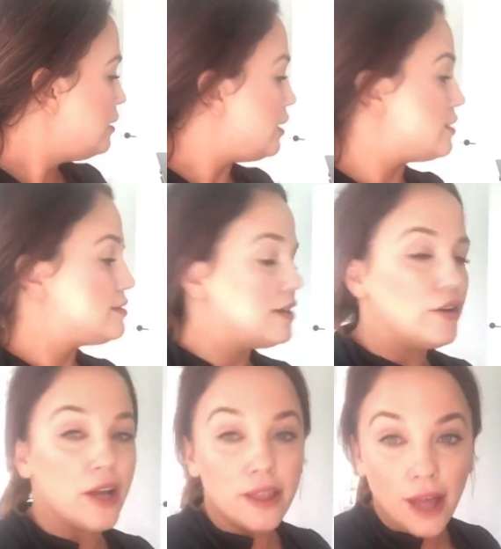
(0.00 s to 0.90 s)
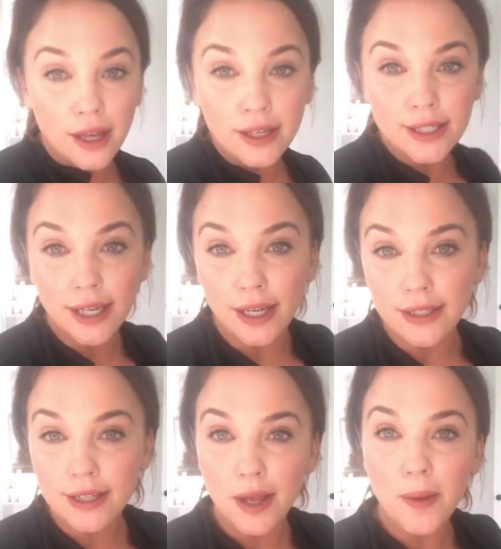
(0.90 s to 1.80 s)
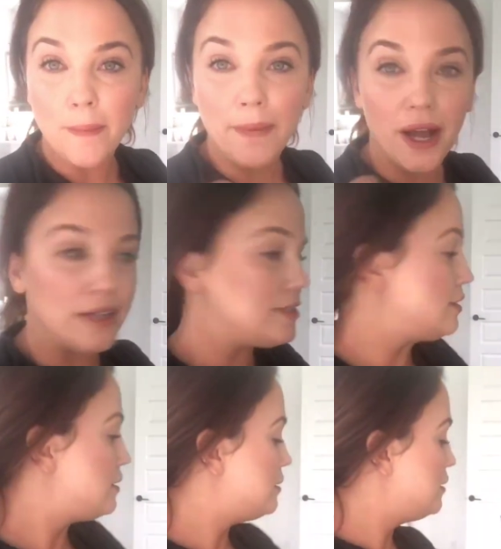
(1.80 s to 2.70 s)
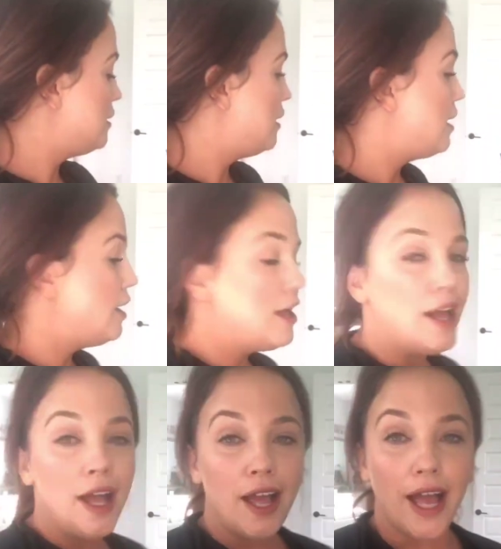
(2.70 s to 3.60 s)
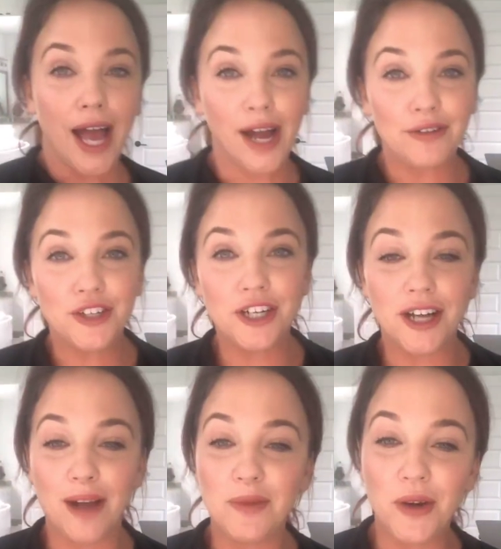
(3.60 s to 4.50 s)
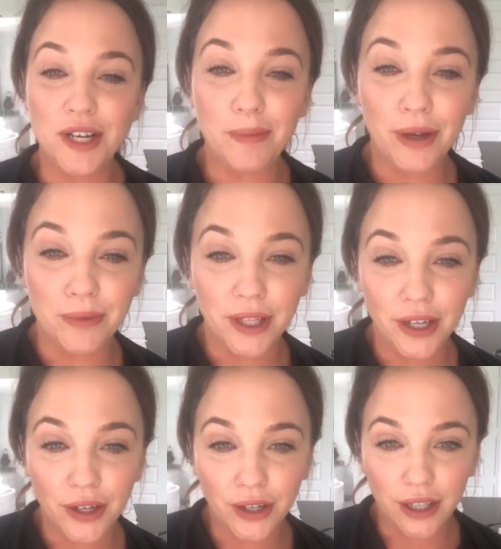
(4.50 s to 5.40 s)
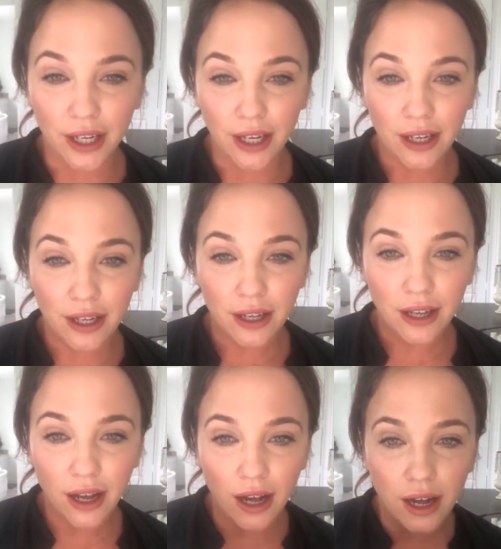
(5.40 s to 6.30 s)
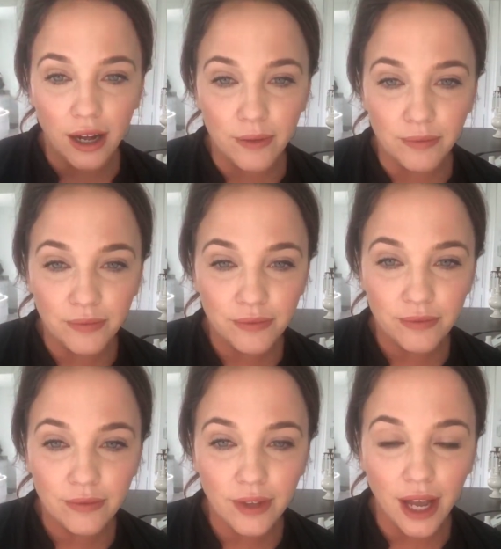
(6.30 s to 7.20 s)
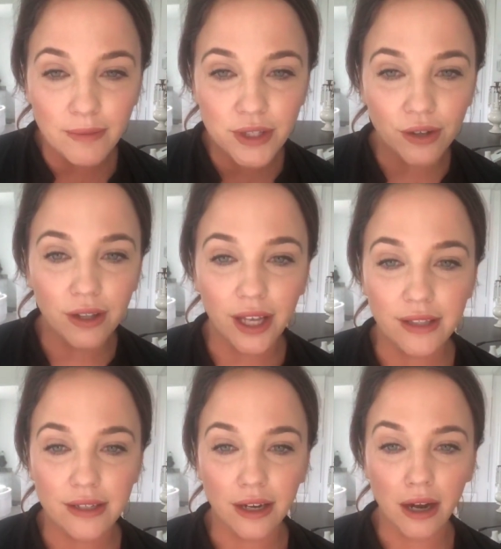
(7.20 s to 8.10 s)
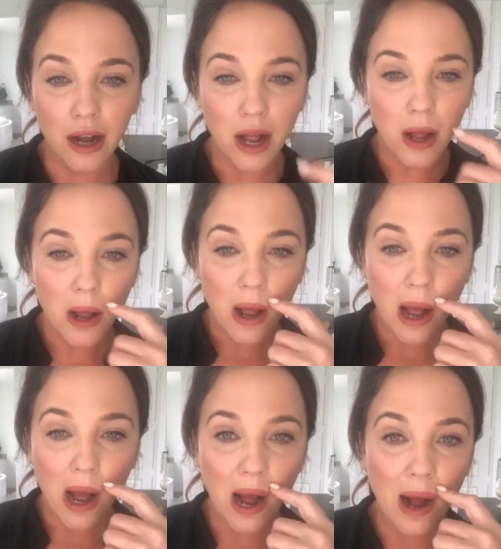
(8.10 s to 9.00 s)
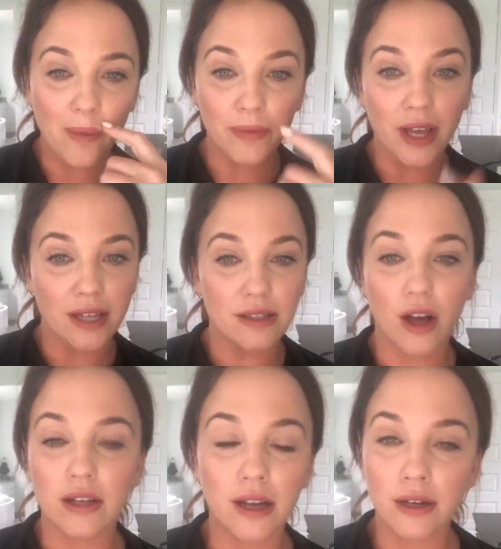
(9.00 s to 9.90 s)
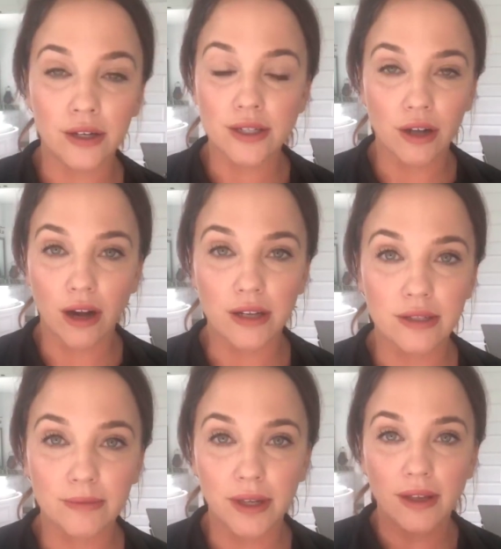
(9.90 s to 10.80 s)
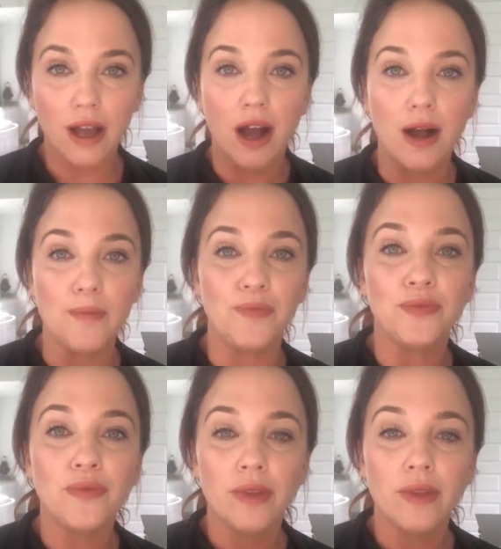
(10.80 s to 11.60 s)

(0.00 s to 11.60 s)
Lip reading: Yes, okay, that is it. But after, I'm going to bed really early. I'm so glad, Sarah. Yes, the all-nighter is awesome. I'm